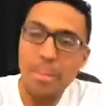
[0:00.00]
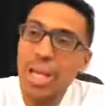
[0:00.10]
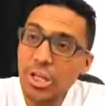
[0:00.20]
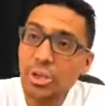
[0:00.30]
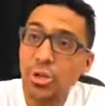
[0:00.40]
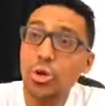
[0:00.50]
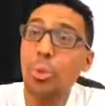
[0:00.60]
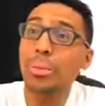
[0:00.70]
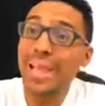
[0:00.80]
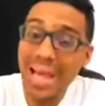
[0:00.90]
Make sure
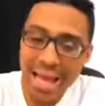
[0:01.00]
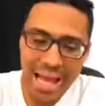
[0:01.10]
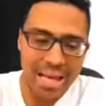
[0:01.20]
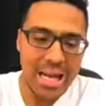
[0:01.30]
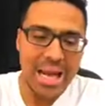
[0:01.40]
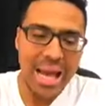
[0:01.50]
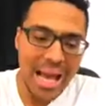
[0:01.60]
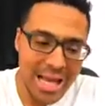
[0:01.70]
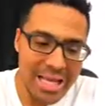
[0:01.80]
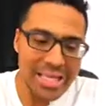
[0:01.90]
you plan
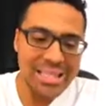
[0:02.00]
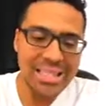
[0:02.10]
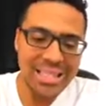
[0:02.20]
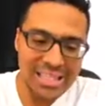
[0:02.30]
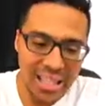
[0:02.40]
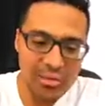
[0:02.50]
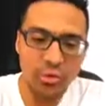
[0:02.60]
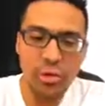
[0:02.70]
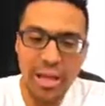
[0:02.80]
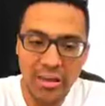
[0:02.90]
a
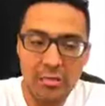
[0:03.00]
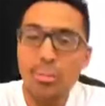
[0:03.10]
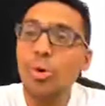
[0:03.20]
successful life.